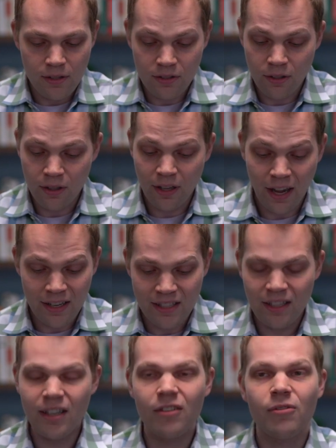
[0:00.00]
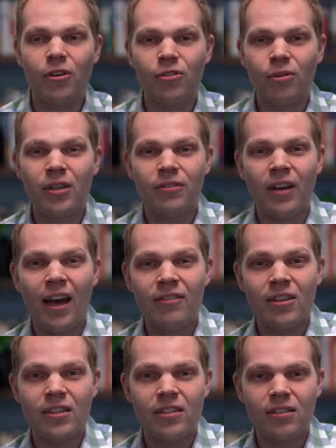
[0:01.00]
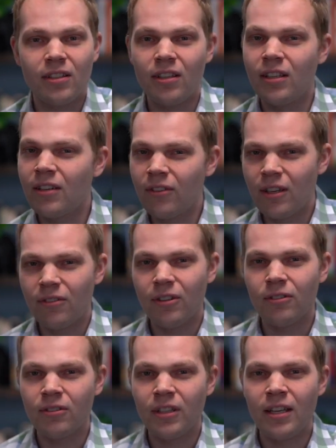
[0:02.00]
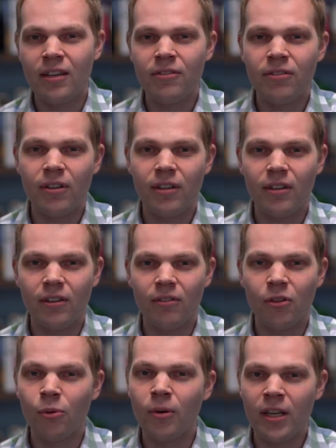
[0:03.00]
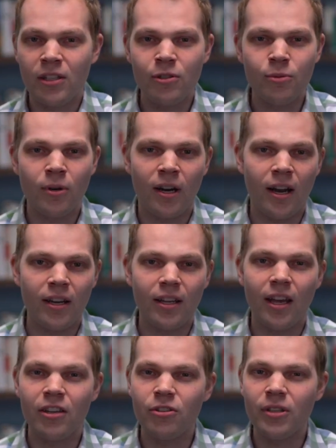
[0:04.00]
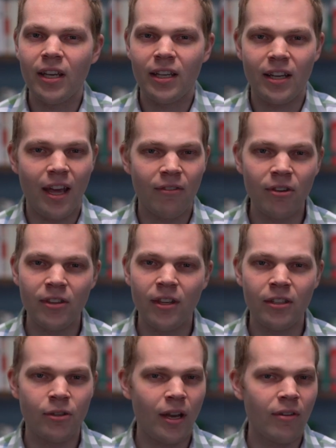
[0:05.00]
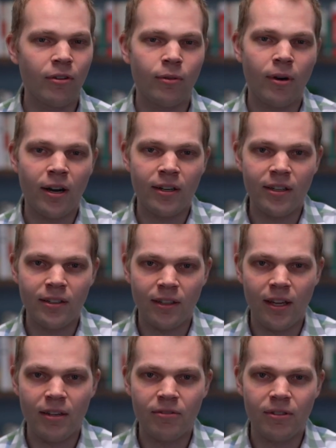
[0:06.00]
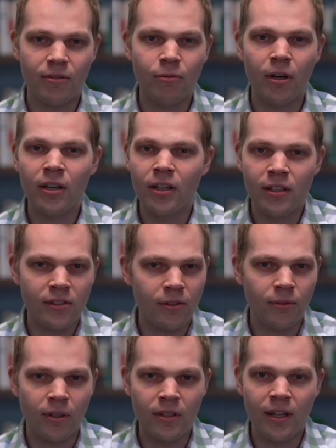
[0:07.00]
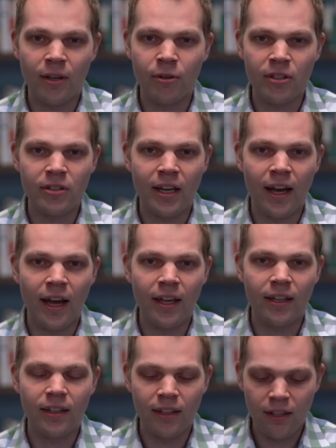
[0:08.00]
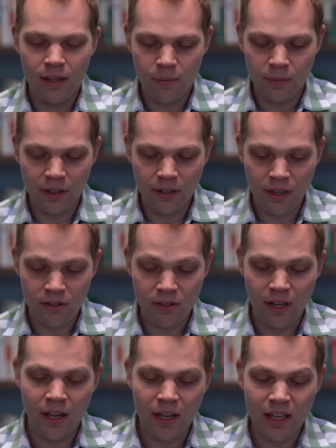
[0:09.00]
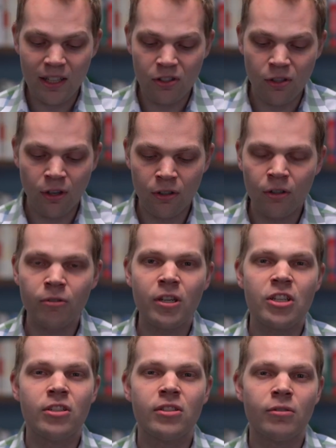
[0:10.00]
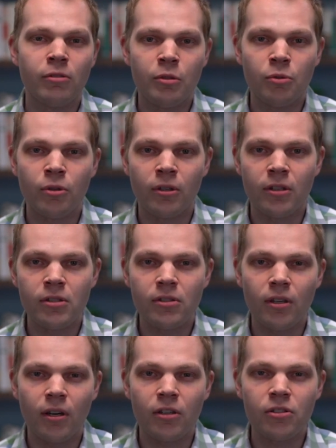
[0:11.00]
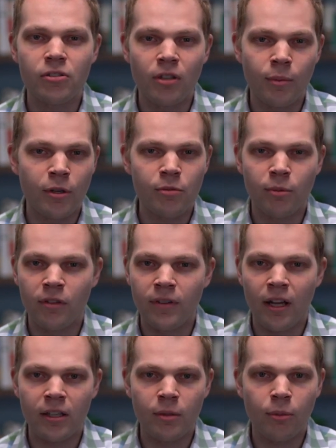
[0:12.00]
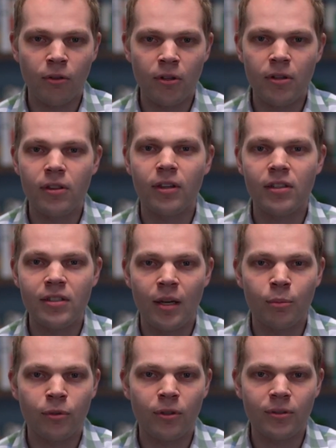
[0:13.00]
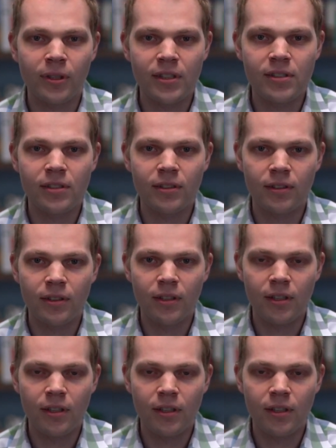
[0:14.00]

So the idea in verse 25 is even if you live the way you want and you gain everything you ever wanted in life, what good is it one day when you die? Because eternal riches and rewards are so much more valuable than temporal ones.